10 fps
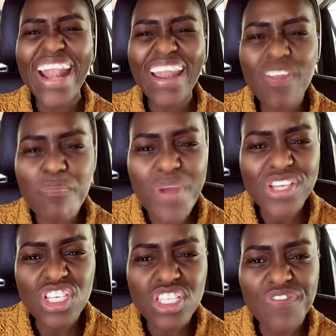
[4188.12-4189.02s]
under the
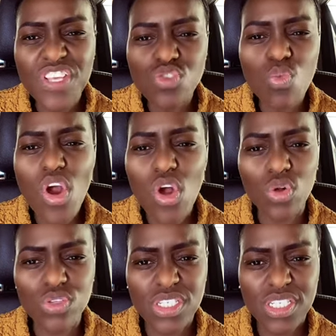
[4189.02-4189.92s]
pressures of this
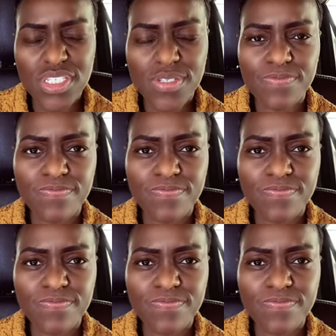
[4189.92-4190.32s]
world.